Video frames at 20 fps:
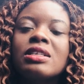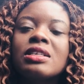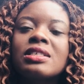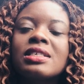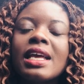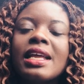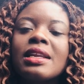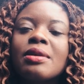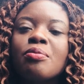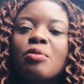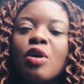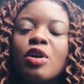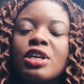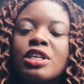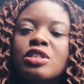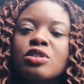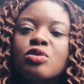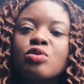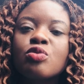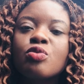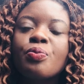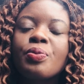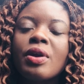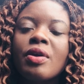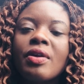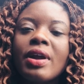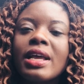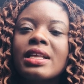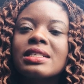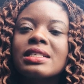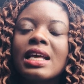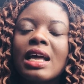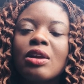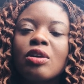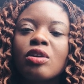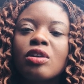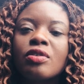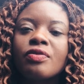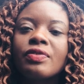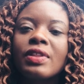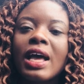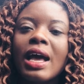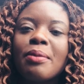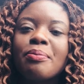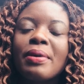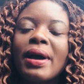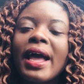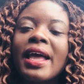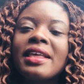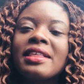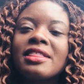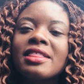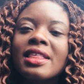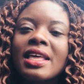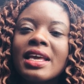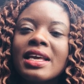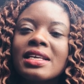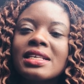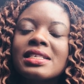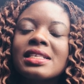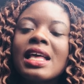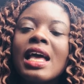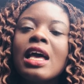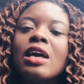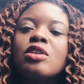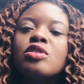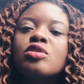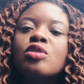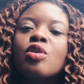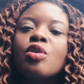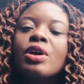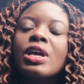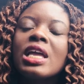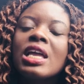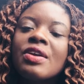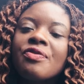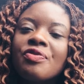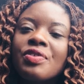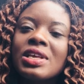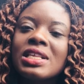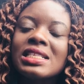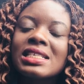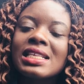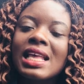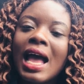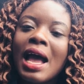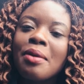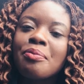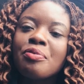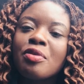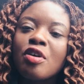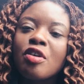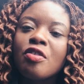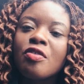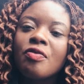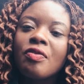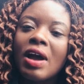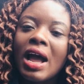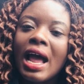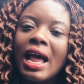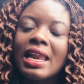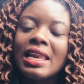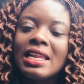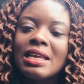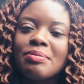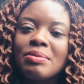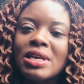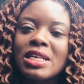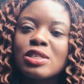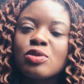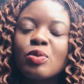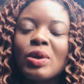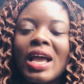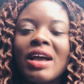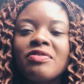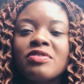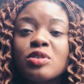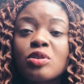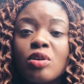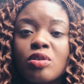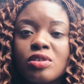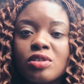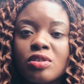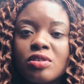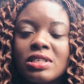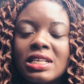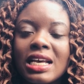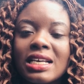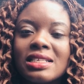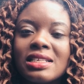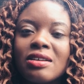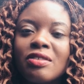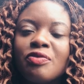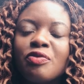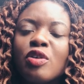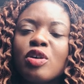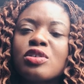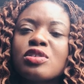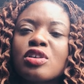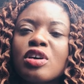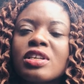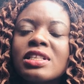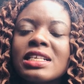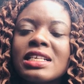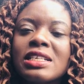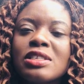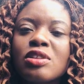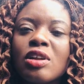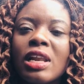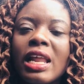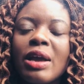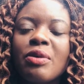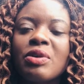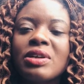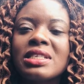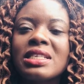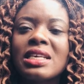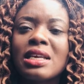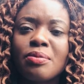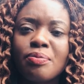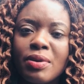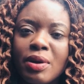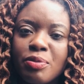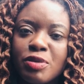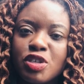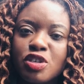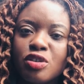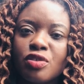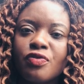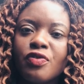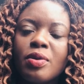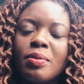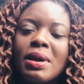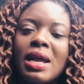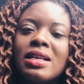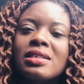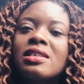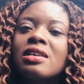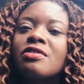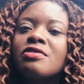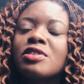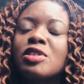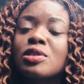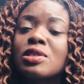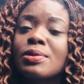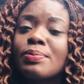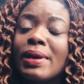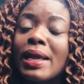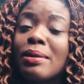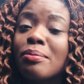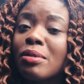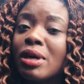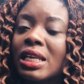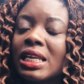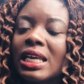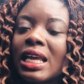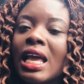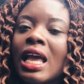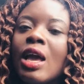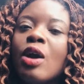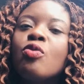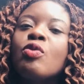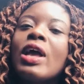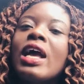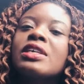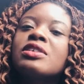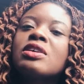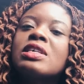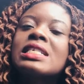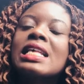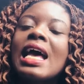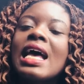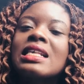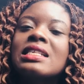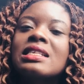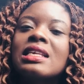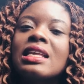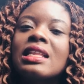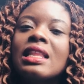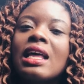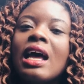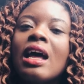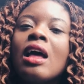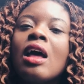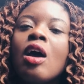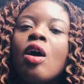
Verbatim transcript: sending money to parents and all of that buying things so if it's above our limit we have to consult ourselves consulting is not like we're taking permission from ourselves to spend money we are just asking that